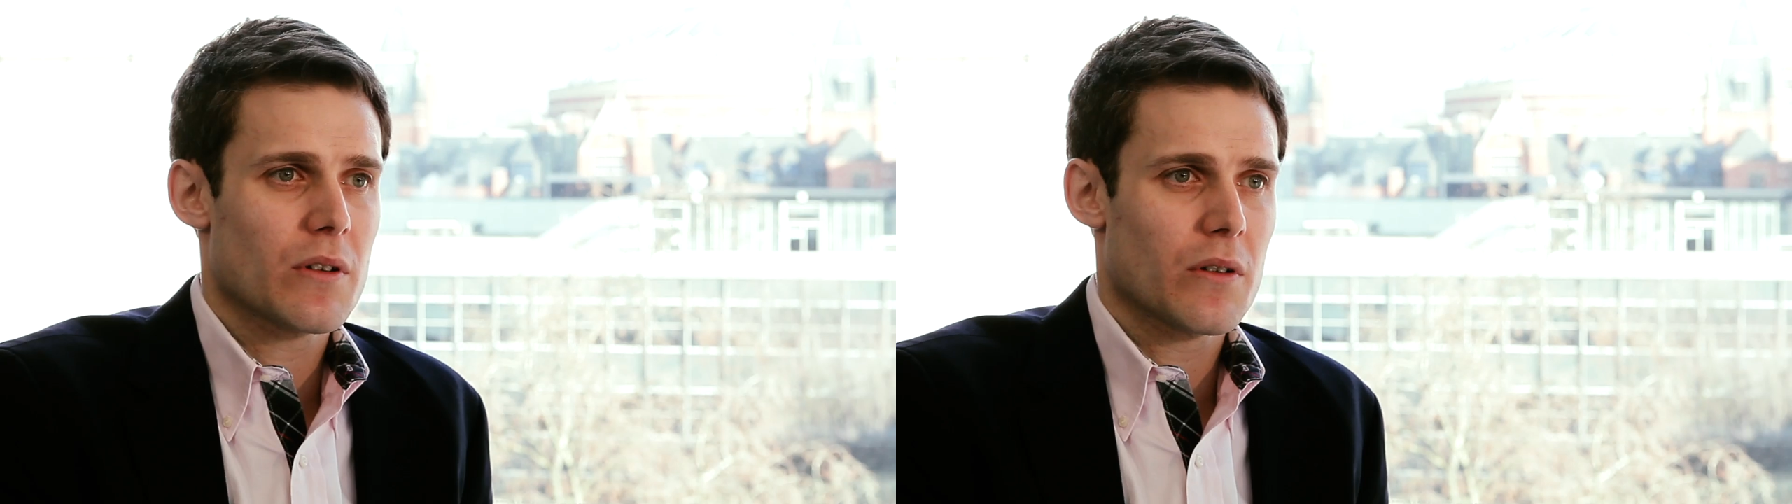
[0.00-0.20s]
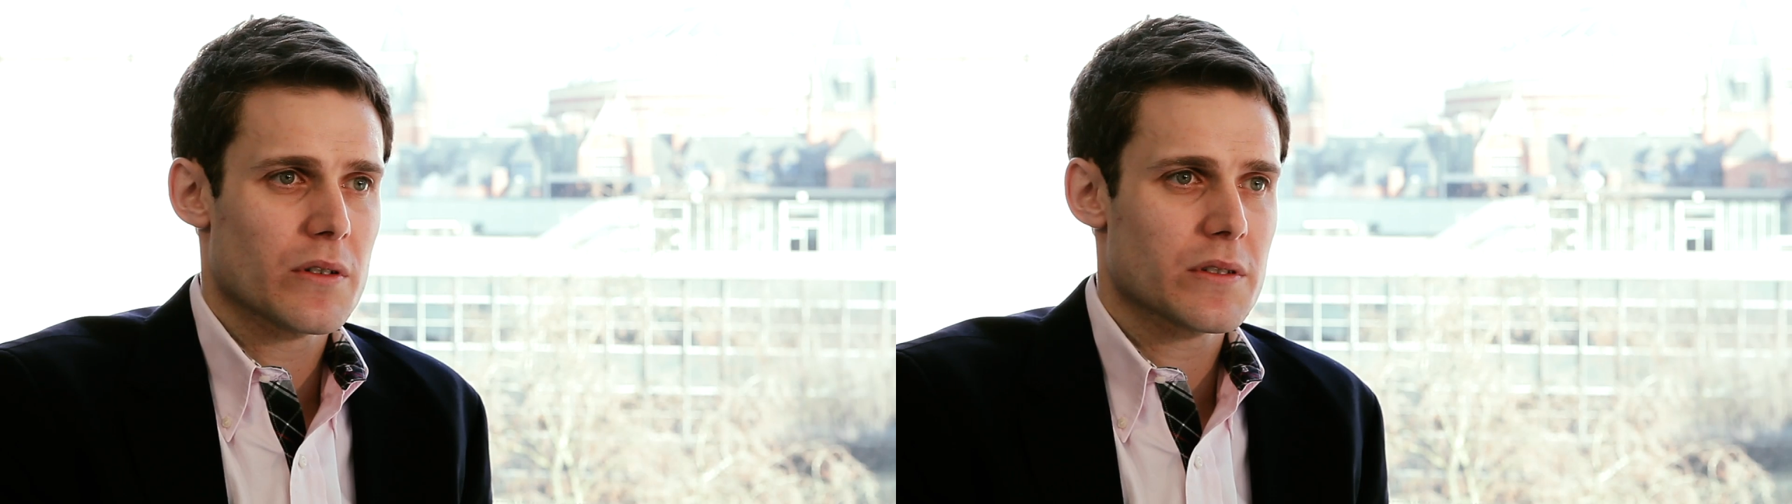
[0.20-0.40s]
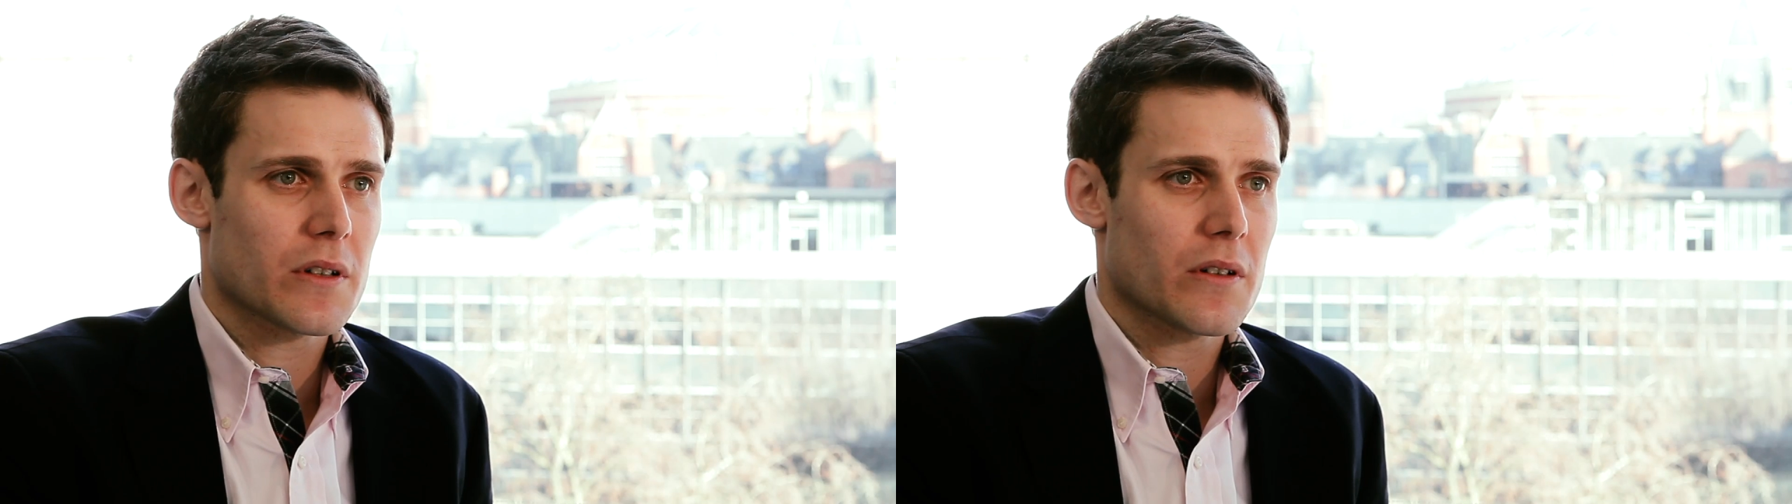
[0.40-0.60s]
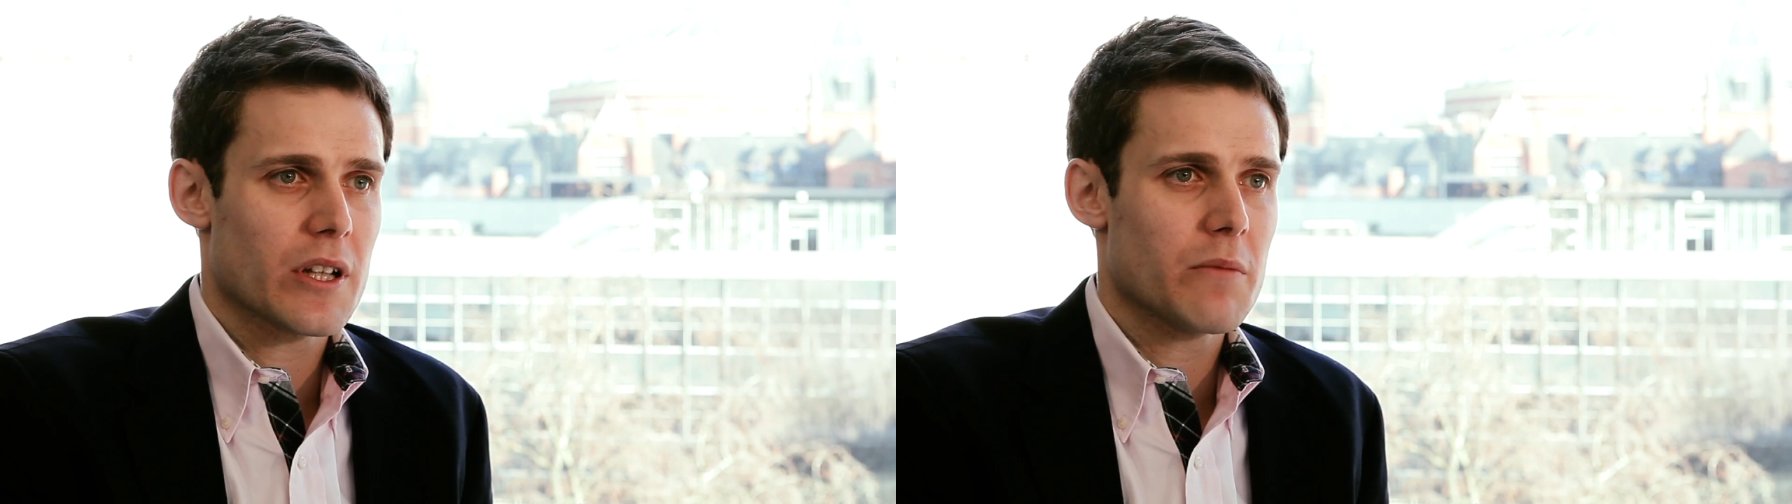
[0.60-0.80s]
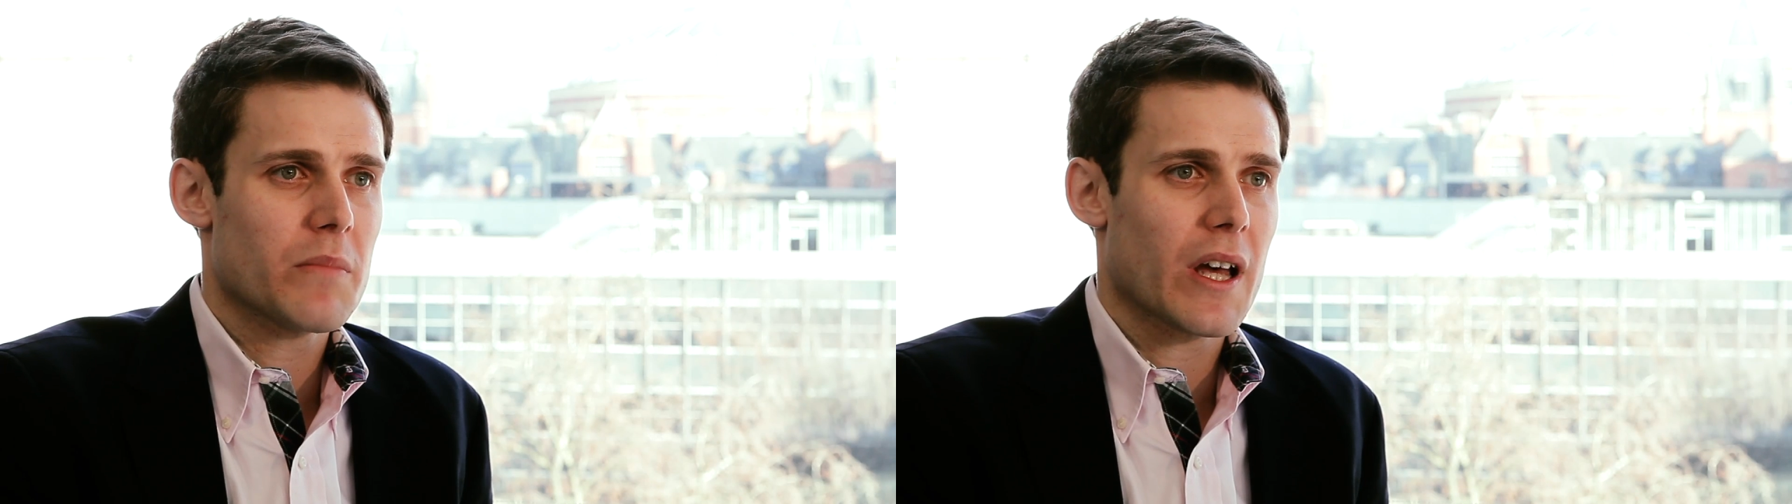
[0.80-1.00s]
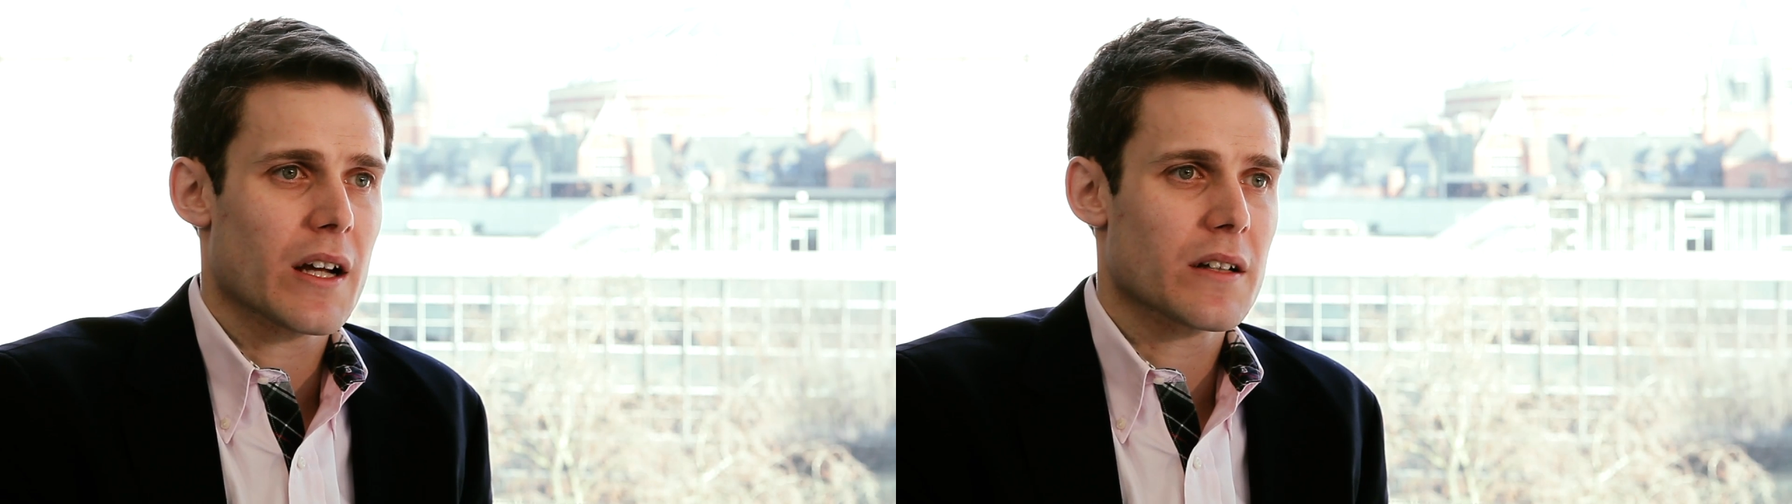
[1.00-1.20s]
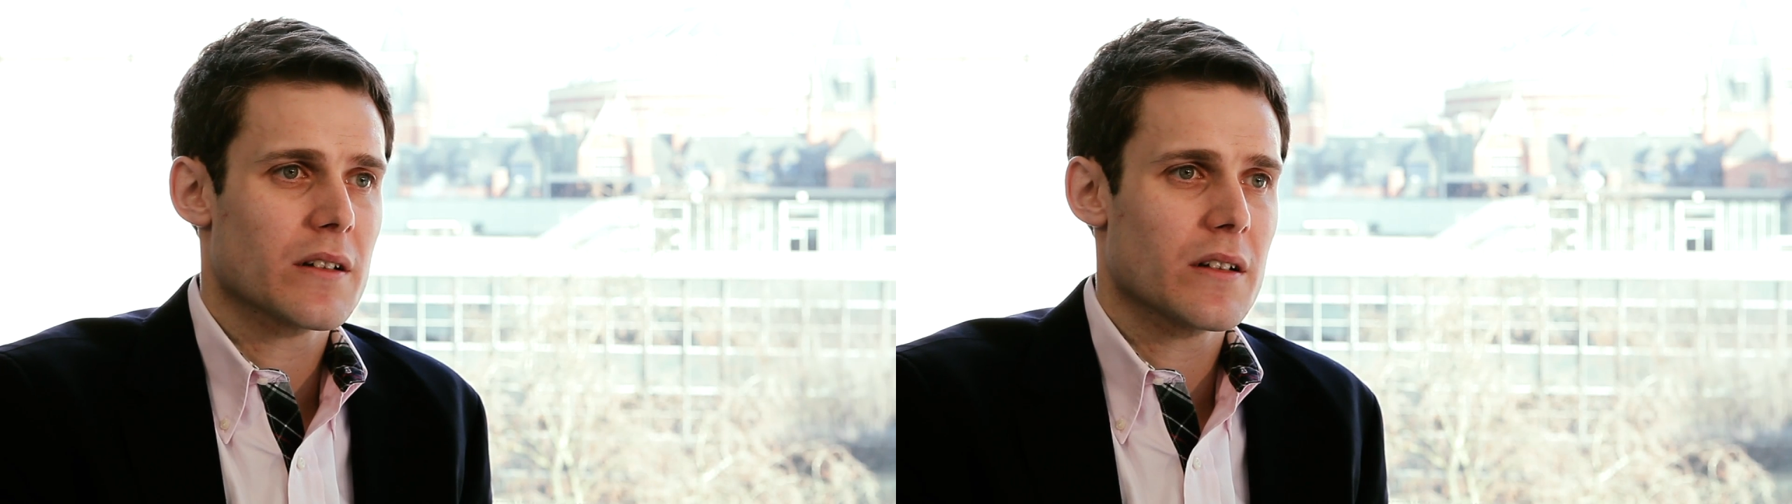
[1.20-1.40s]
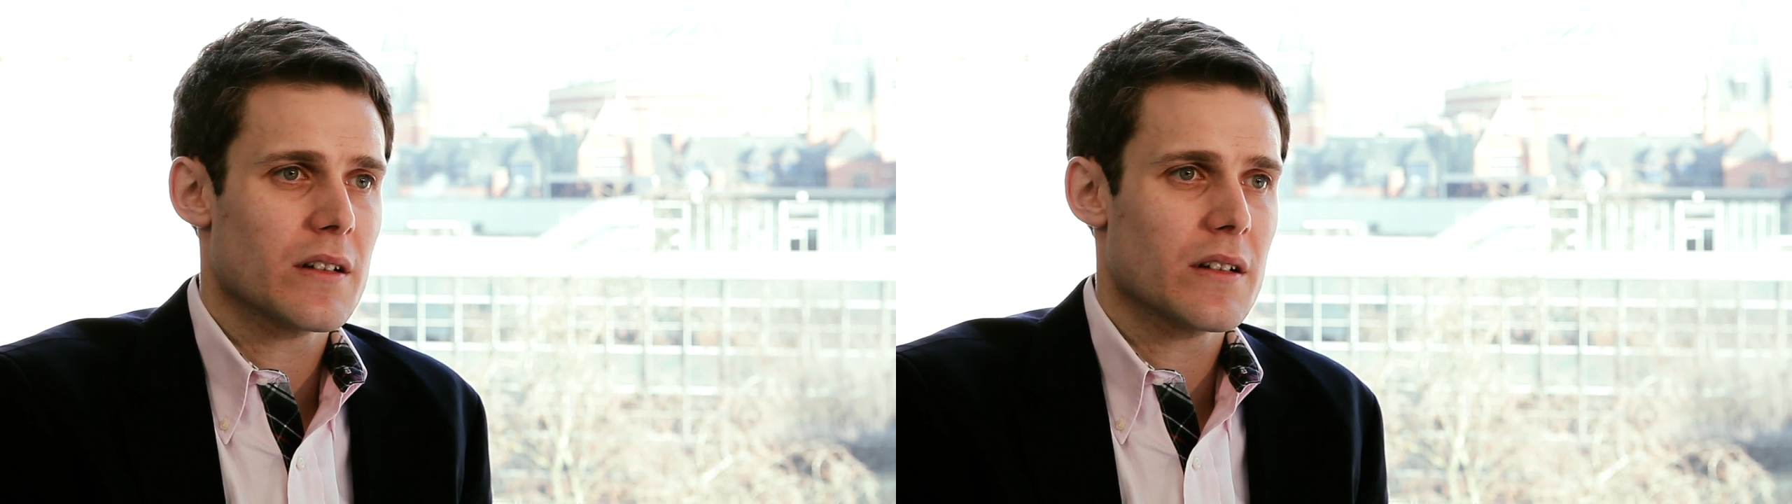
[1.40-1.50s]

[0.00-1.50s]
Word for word: also impact